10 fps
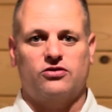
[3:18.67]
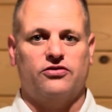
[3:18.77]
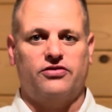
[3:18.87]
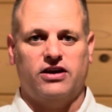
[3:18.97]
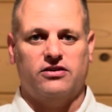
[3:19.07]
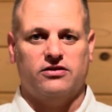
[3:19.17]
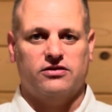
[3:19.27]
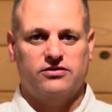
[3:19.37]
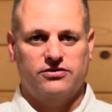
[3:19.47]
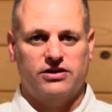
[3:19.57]
fail
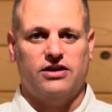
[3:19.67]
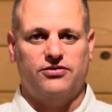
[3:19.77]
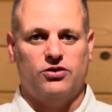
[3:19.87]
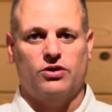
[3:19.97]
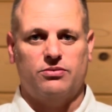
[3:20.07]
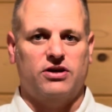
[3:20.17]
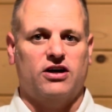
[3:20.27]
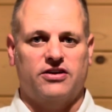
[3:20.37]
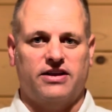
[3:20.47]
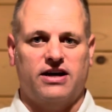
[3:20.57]
if you went
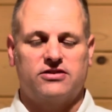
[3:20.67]
beyond that.